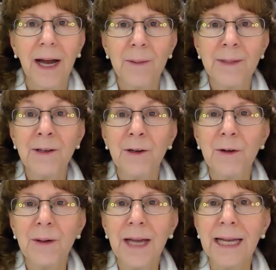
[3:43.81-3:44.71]
I'm in a
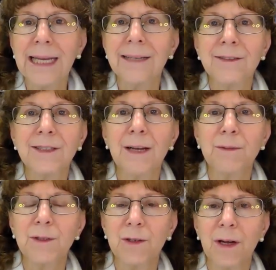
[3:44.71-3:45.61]
hurry. I can't
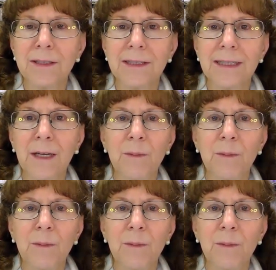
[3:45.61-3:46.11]
stop to talk today,